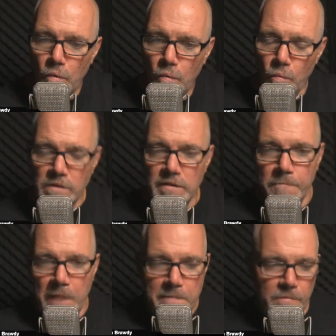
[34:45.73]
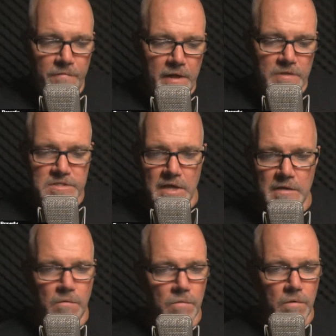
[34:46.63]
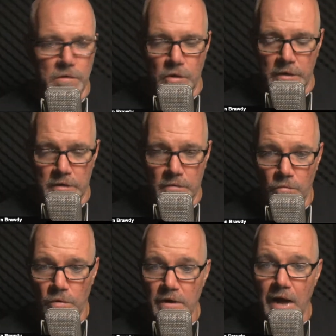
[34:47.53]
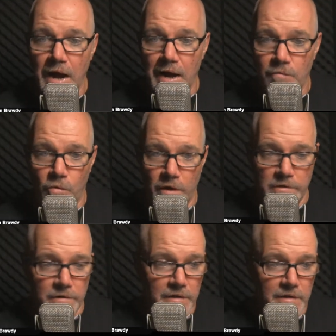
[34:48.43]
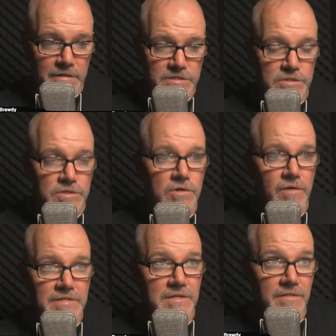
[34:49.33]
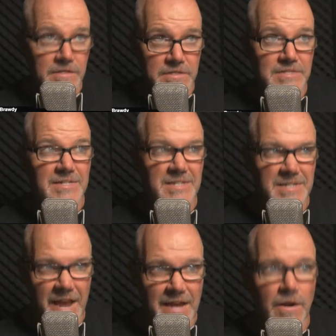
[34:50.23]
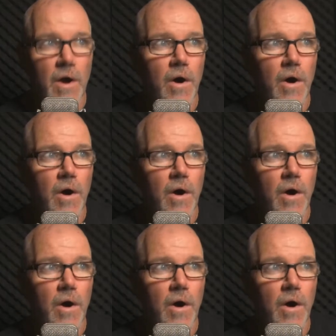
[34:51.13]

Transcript: one of the people there said, look, we're in hot water. This is crazy. This is insane.